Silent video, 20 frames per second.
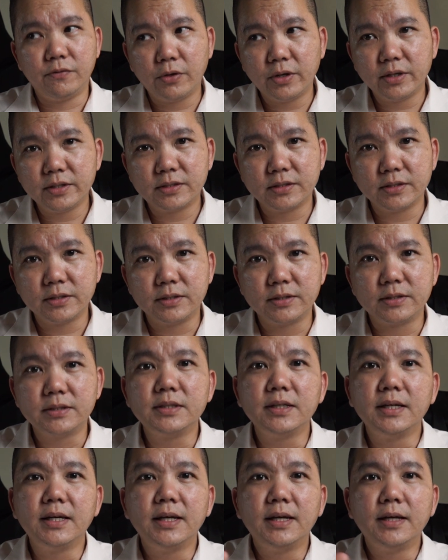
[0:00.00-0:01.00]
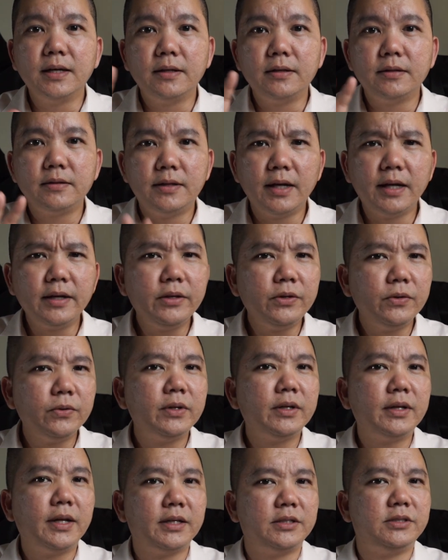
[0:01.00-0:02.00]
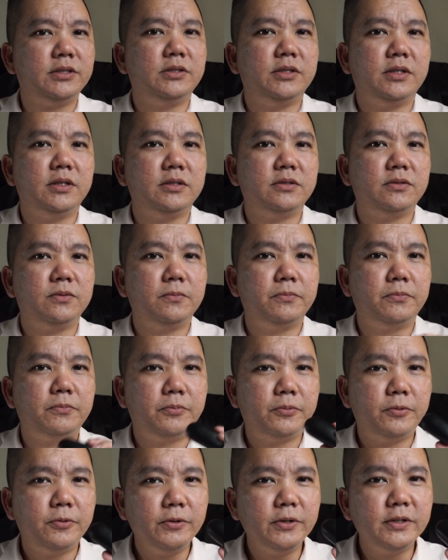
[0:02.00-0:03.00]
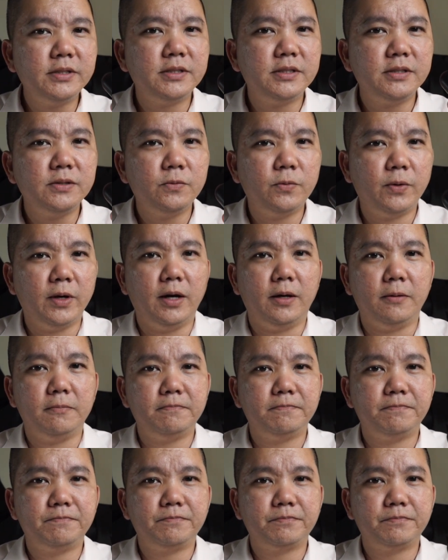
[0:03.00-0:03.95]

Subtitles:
voices, then the unit actually does pretty well,